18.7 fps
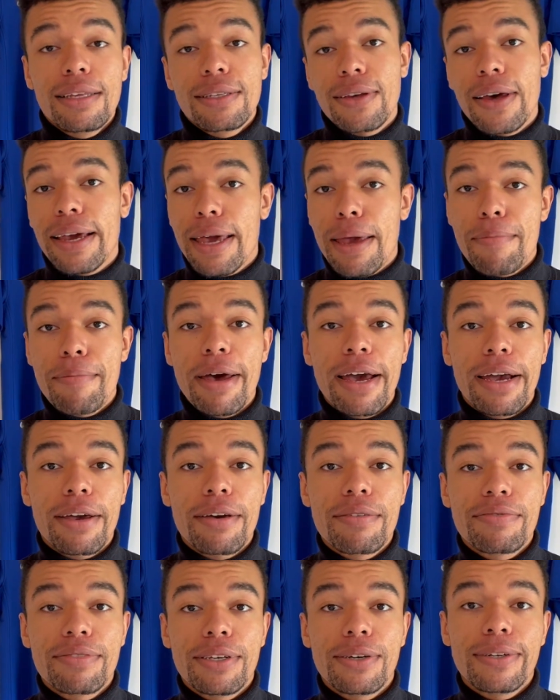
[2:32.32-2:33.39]
So I came back a
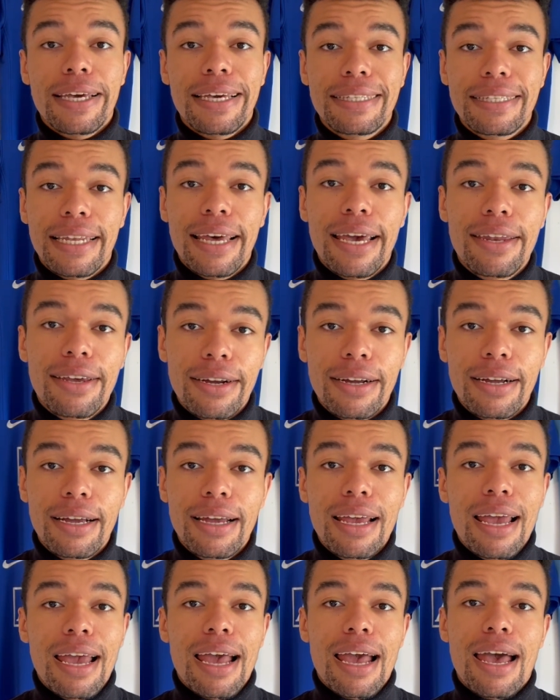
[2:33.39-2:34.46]
few days later
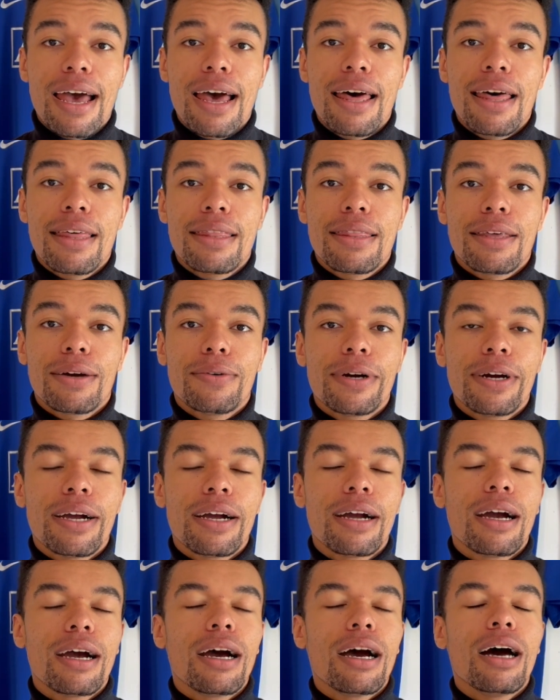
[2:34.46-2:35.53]
and there
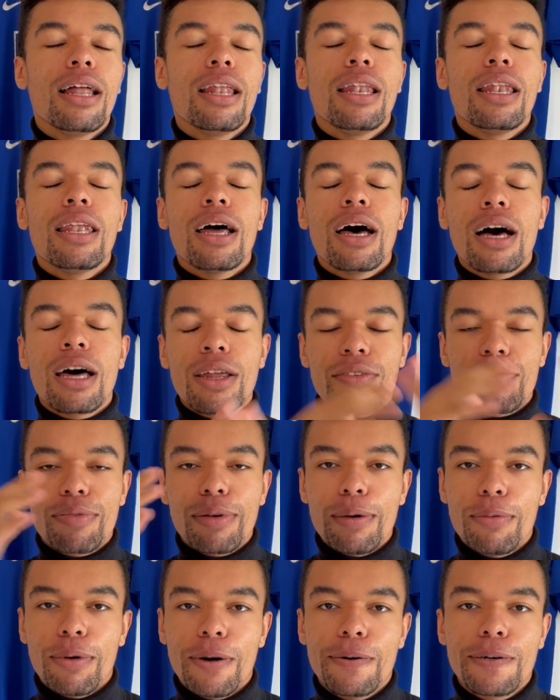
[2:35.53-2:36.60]
were a lot of
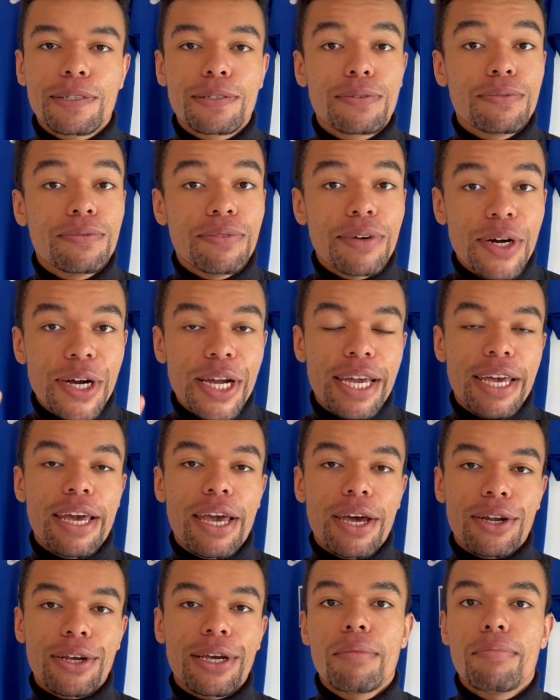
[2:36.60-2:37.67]
people. It was very
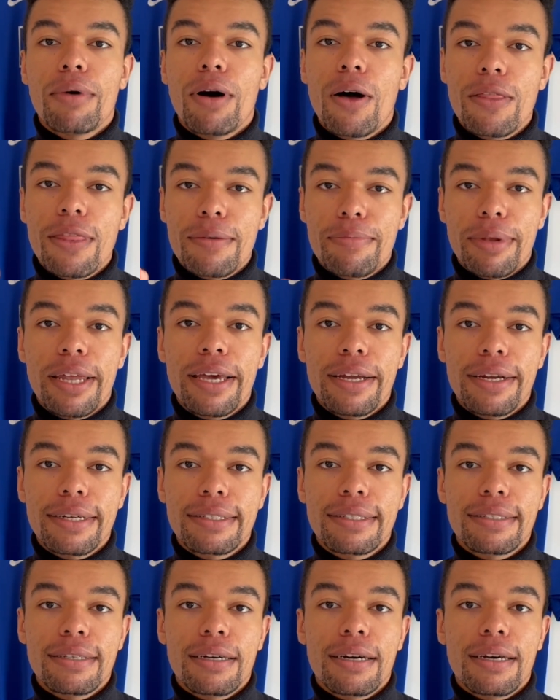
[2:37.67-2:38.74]
chaotic. All the players
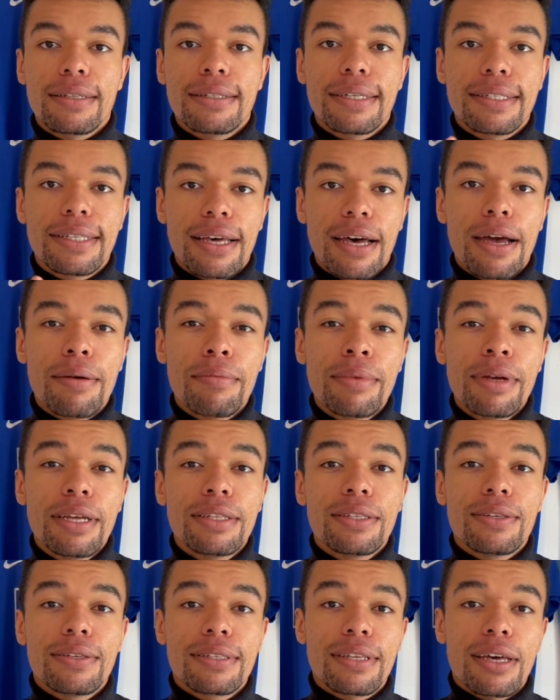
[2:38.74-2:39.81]
took the time
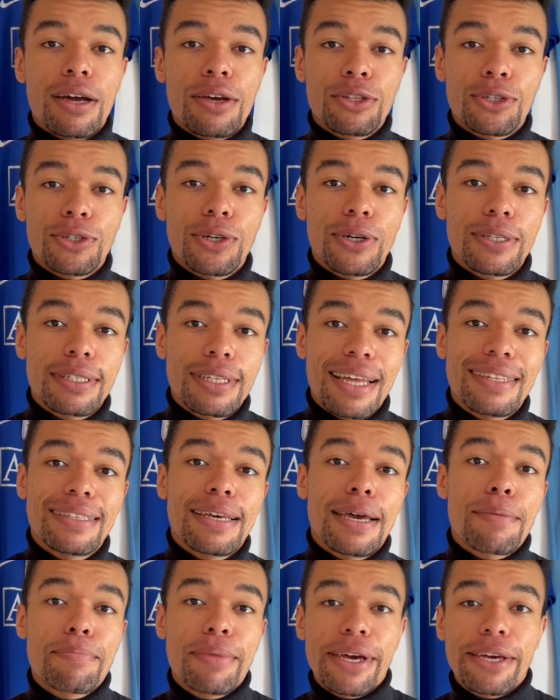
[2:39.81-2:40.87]
to sign shirts and
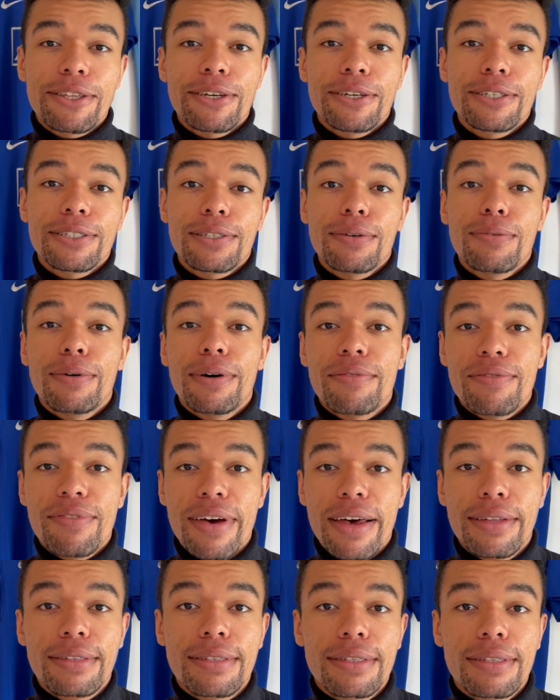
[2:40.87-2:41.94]
take pictures with
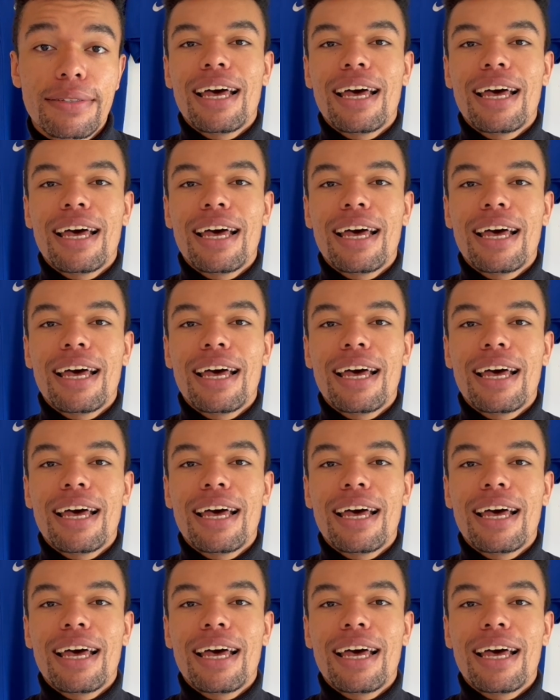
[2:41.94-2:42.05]
fans.